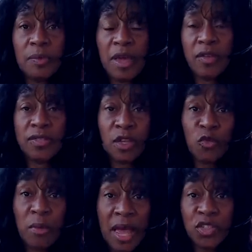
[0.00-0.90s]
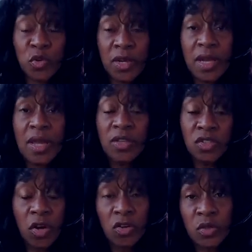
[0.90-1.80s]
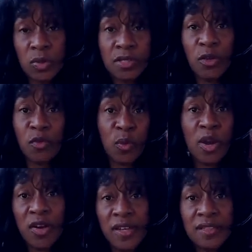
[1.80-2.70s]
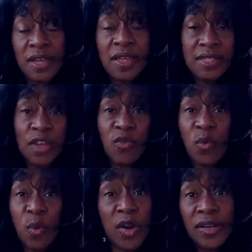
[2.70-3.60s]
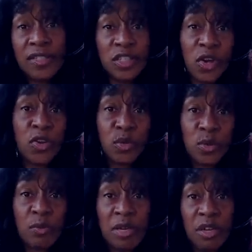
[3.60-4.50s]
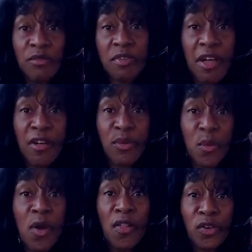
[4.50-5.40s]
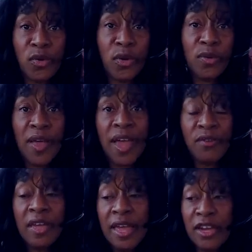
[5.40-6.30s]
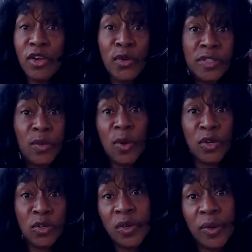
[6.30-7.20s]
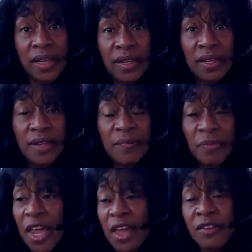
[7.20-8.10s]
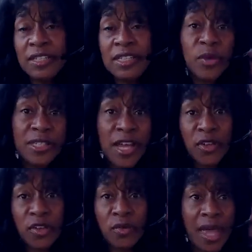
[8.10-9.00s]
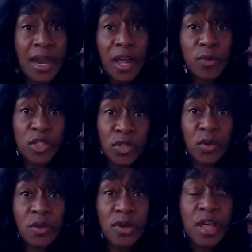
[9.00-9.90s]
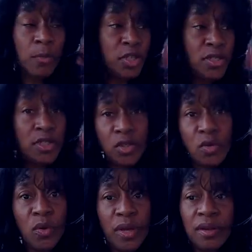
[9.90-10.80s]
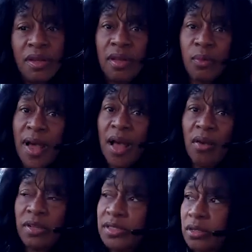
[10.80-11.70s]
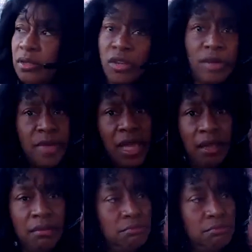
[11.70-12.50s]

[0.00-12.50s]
about self-mastery. Starts with self-awareness. Self-awareness starts with being a fly on the wall in your own life and noticing what you're doing. Not having someone tell you. That helps too. But just you going, wow, look at me.